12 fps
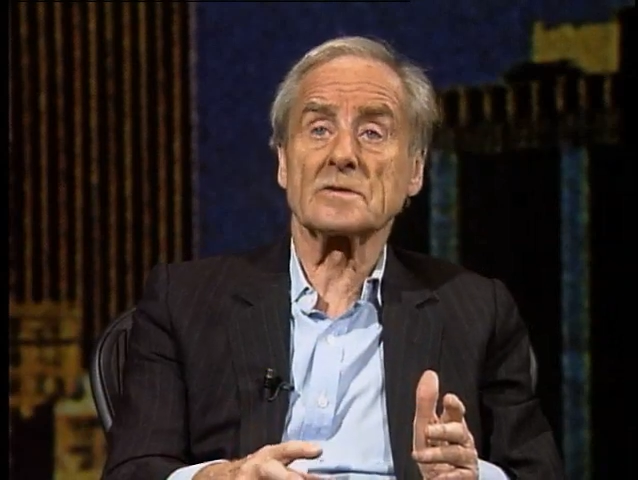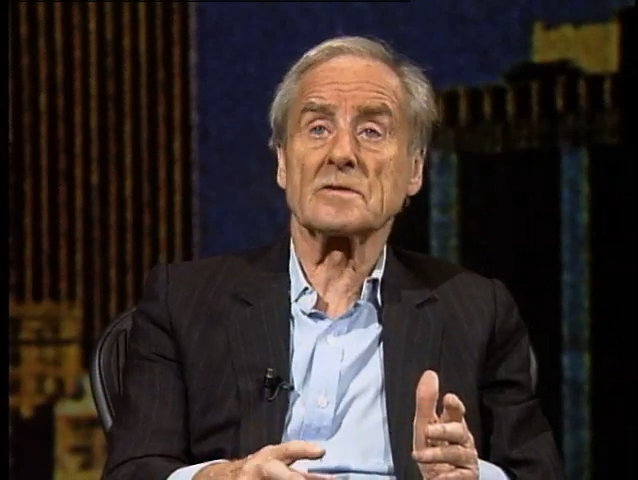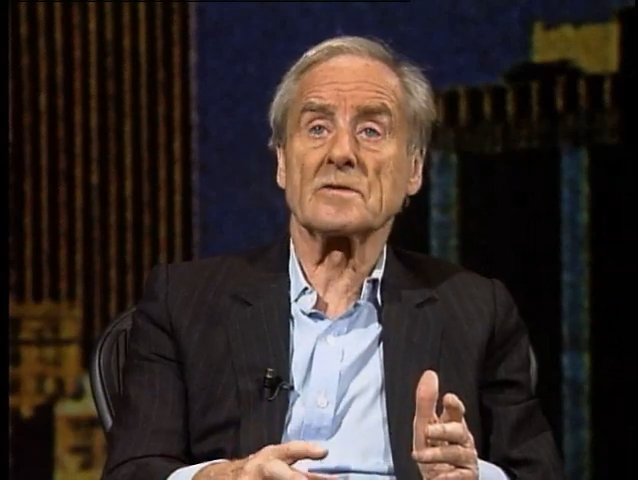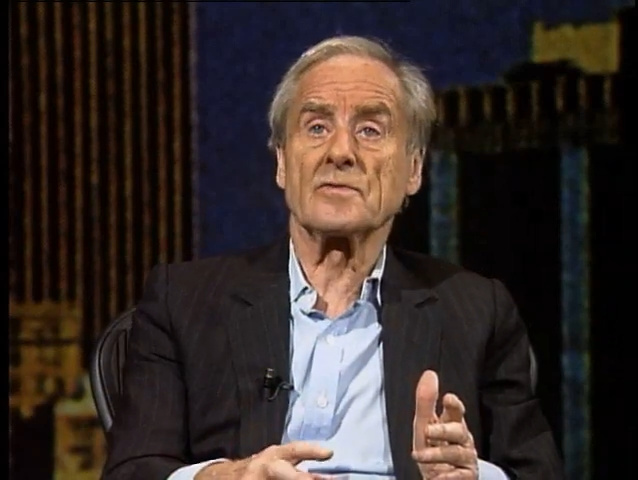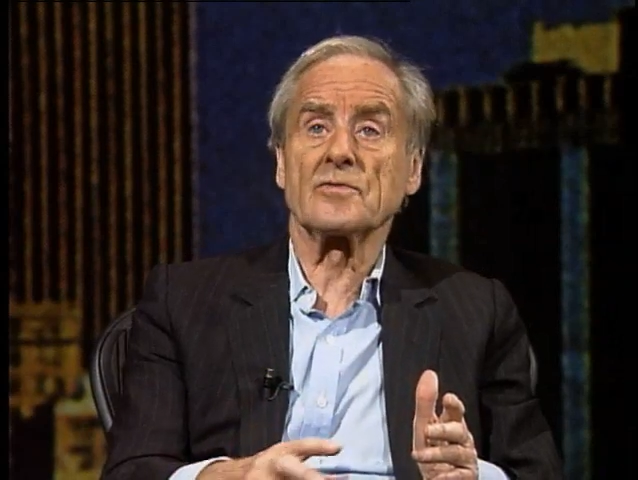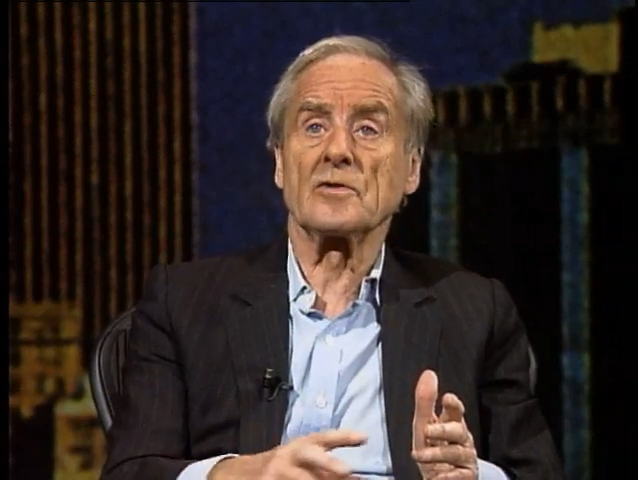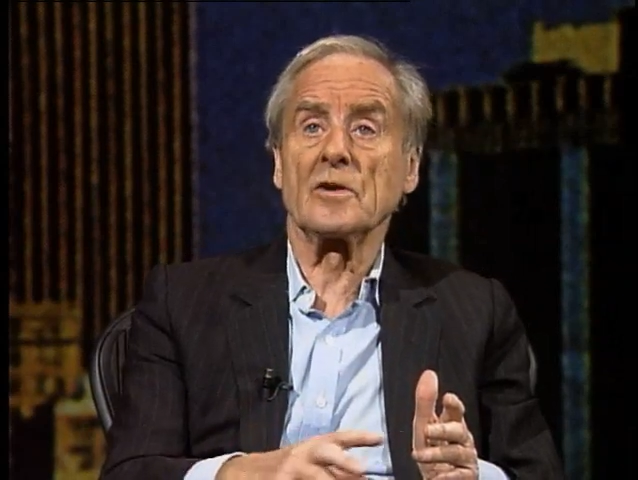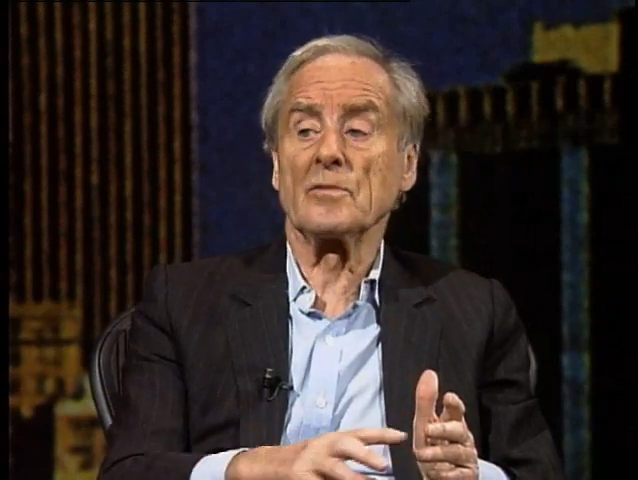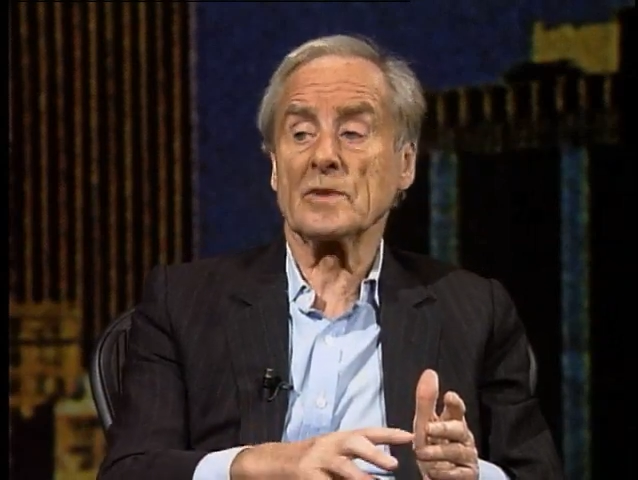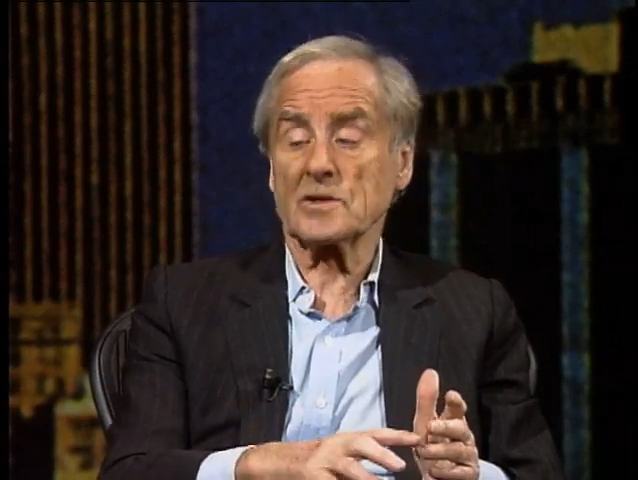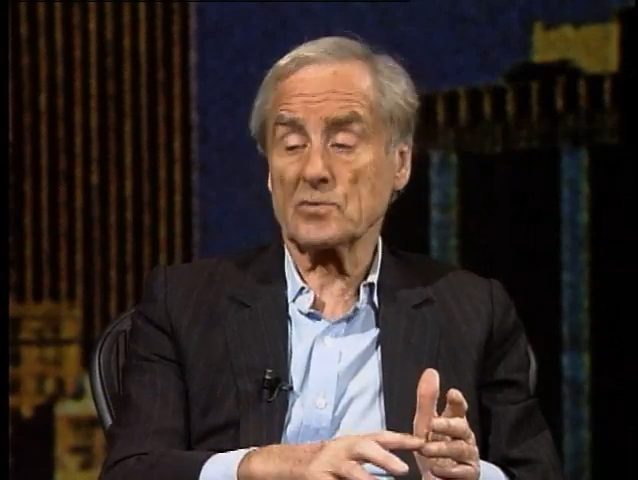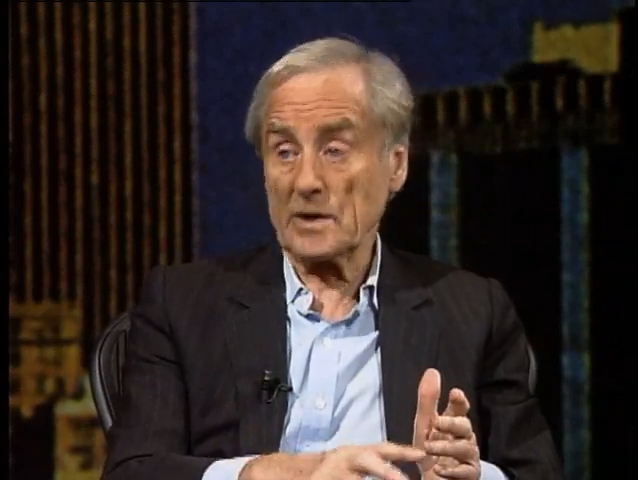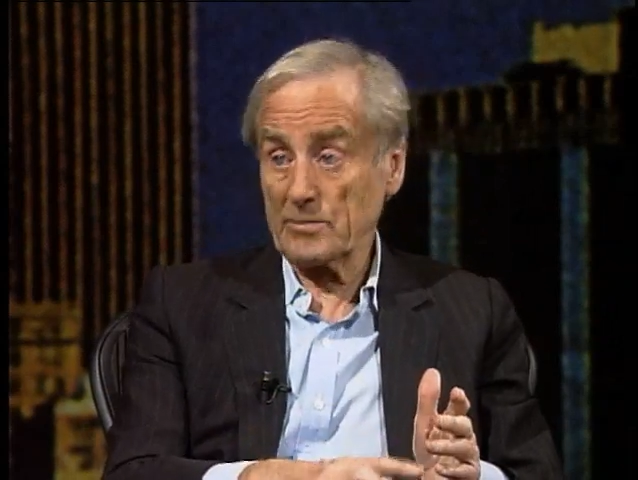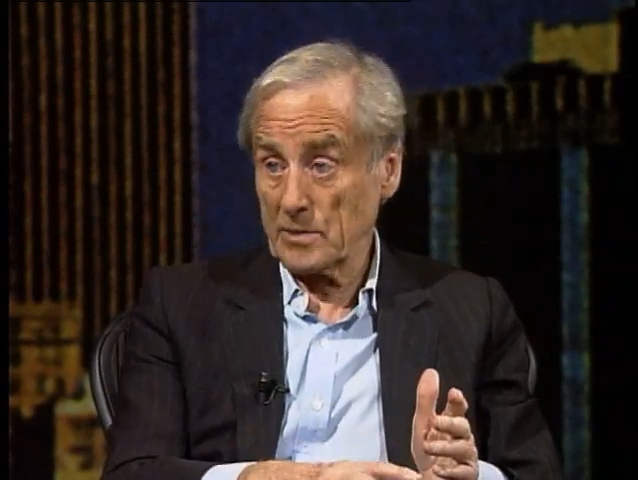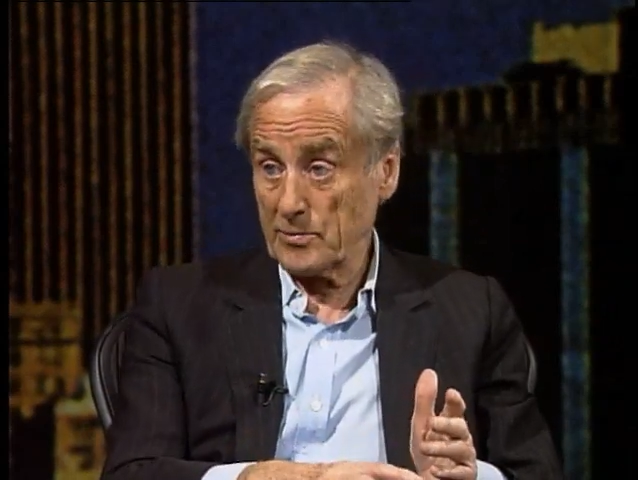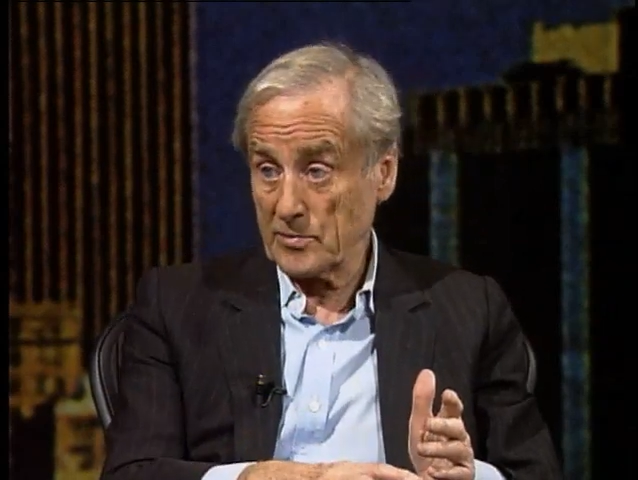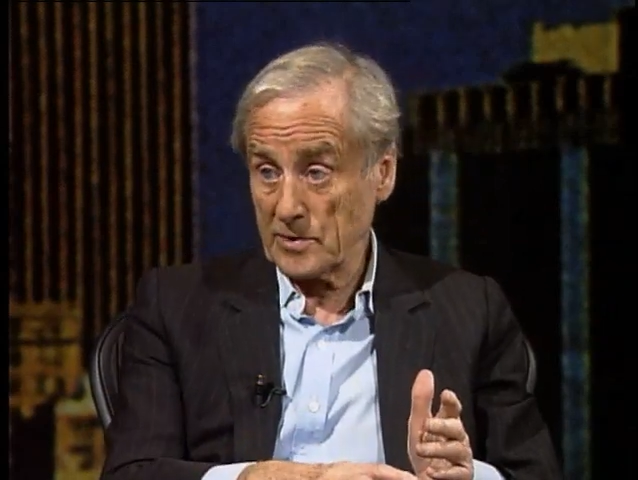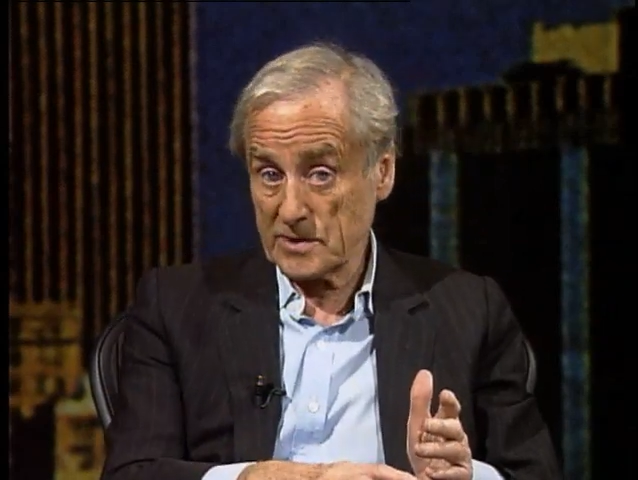from its web
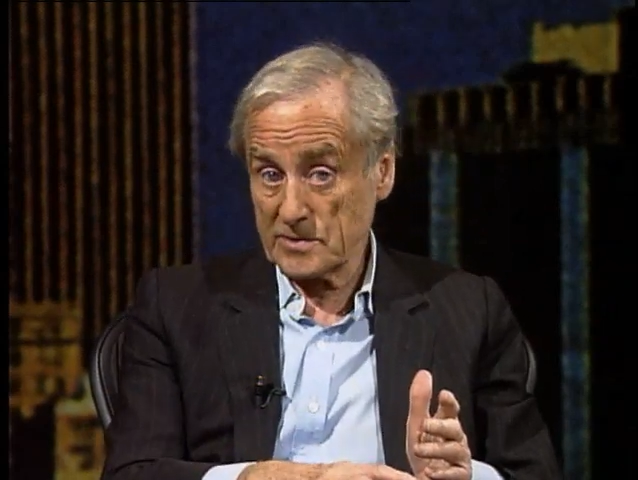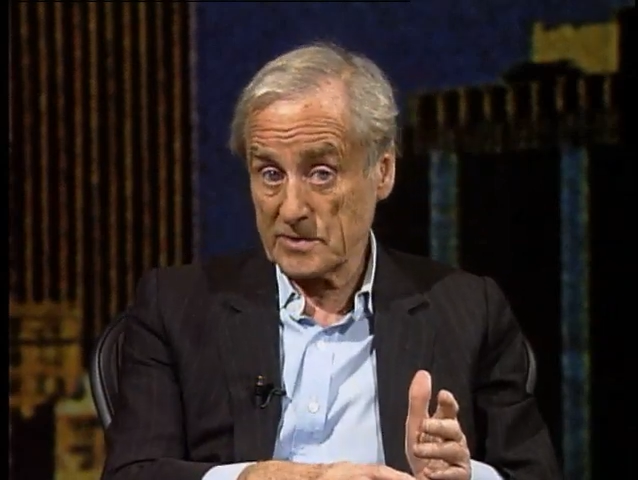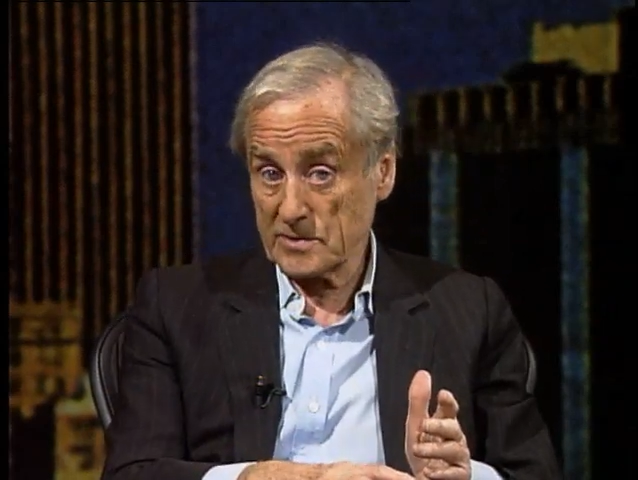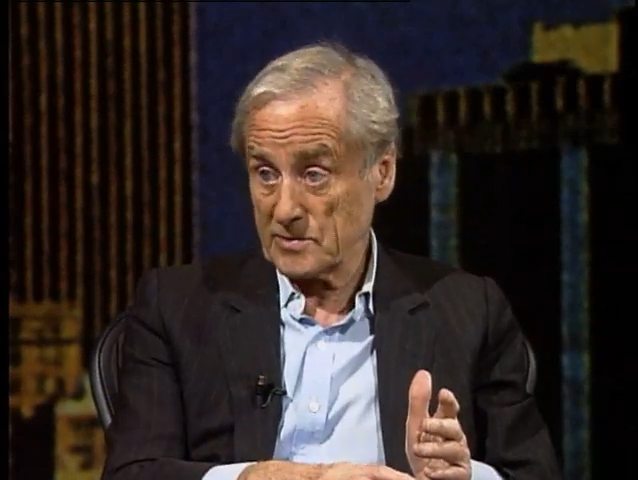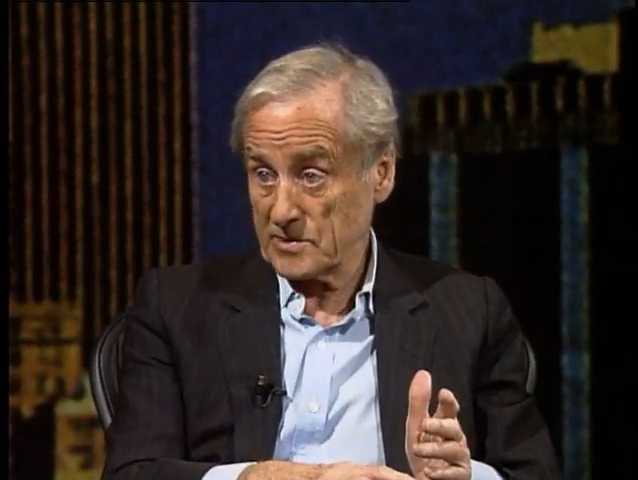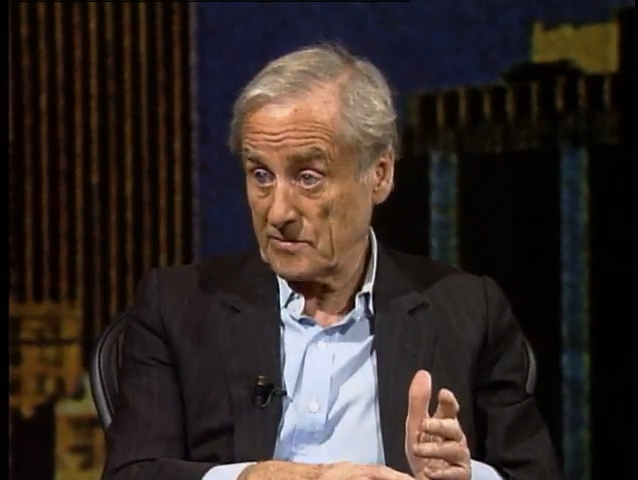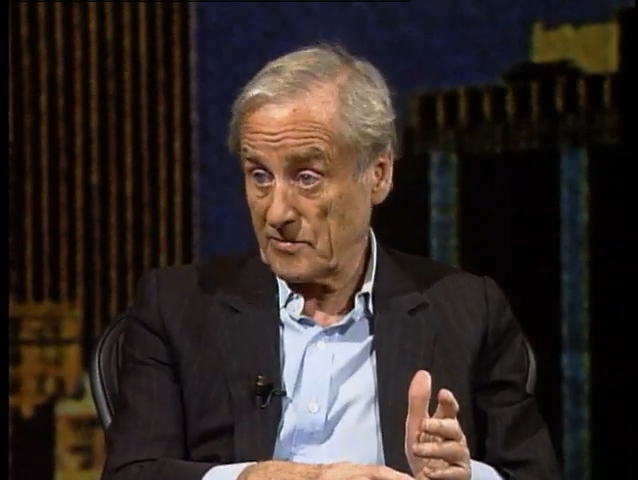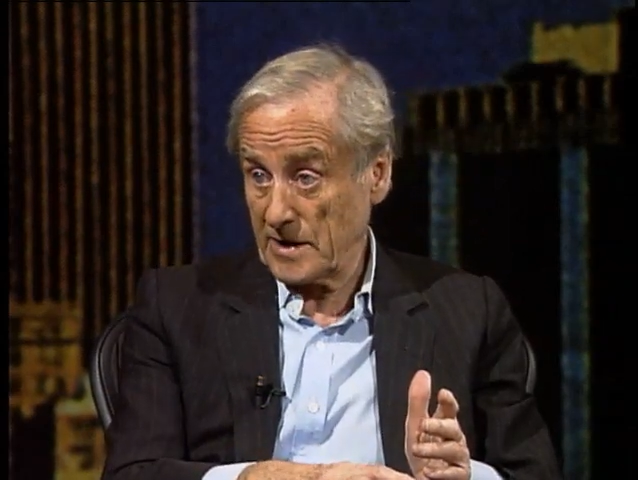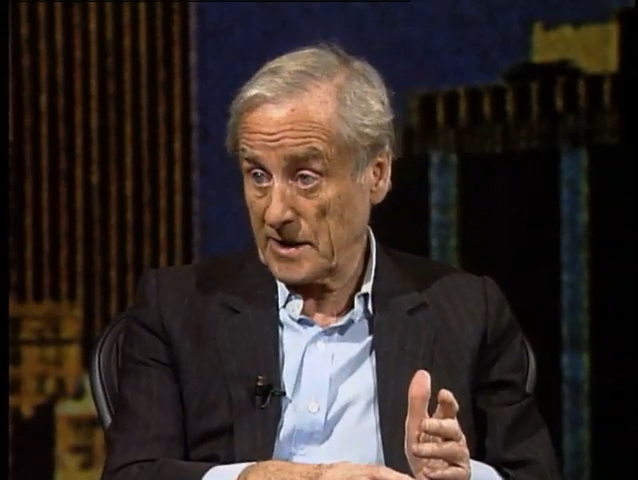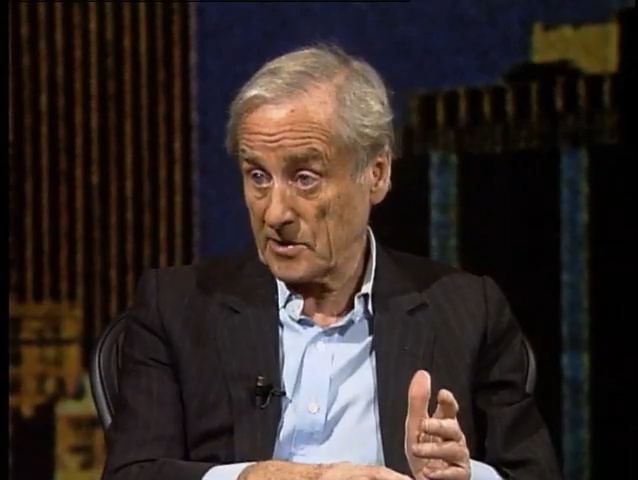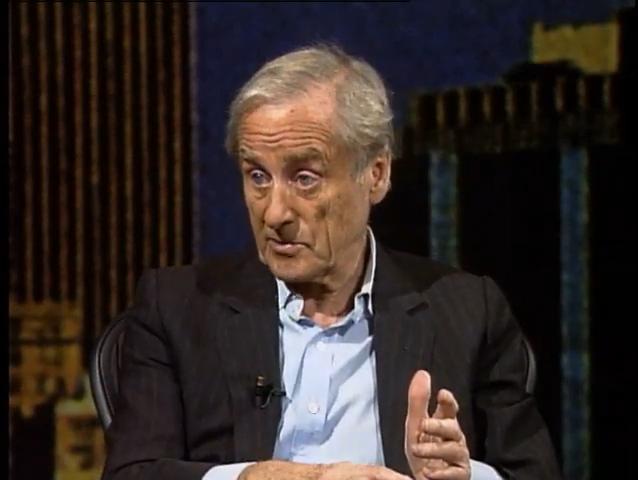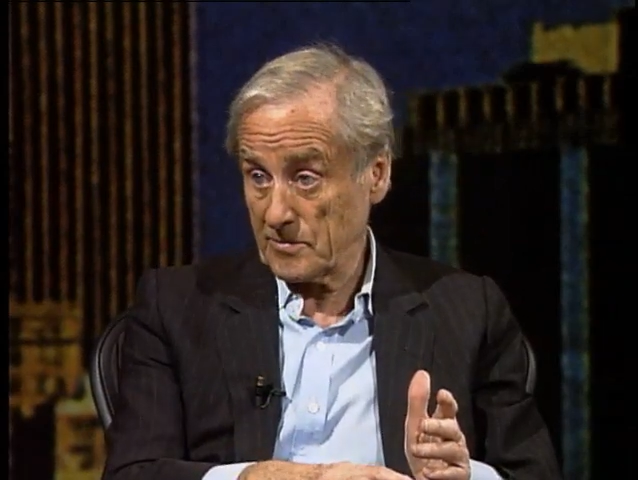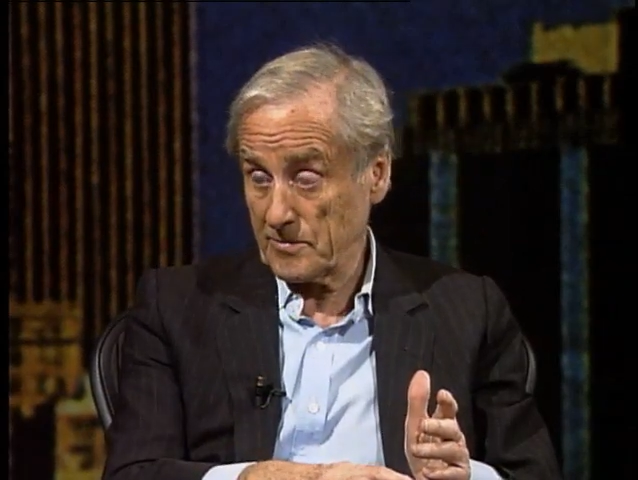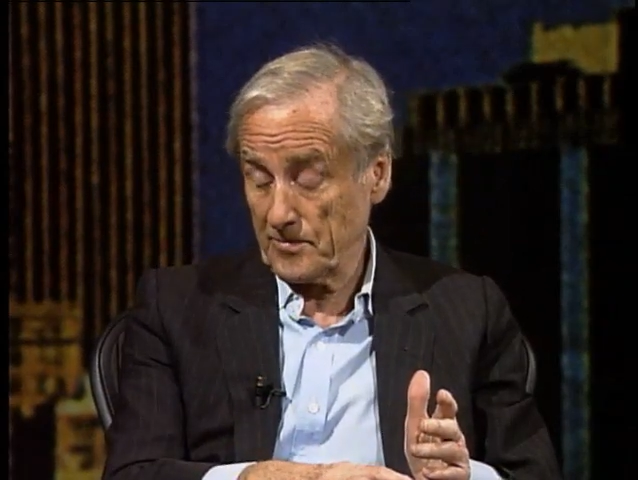operations, which are very good.